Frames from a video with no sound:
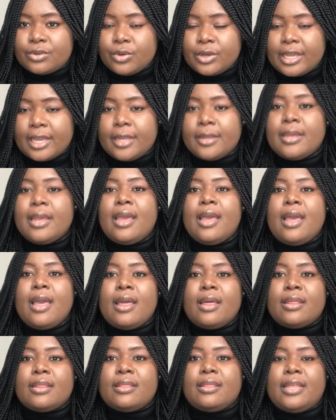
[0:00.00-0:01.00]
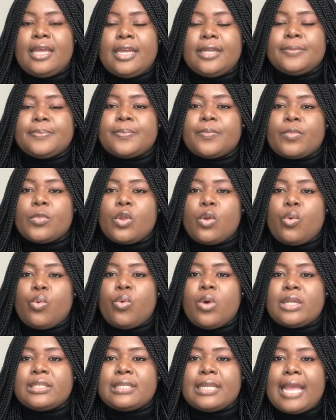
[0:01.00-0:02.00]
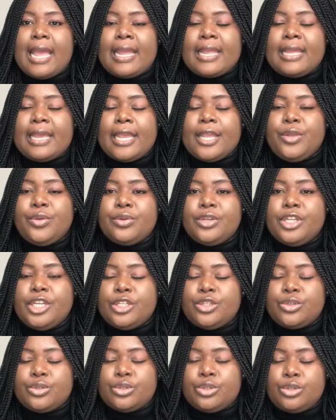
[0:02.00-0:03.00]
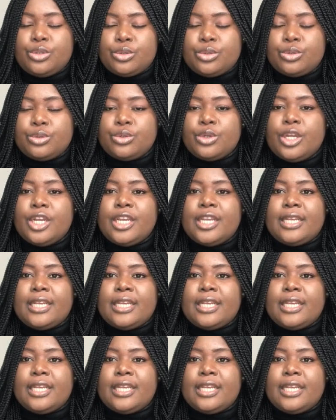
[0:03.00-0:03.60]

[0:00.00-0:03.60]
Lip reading: Okay, then what again you need to do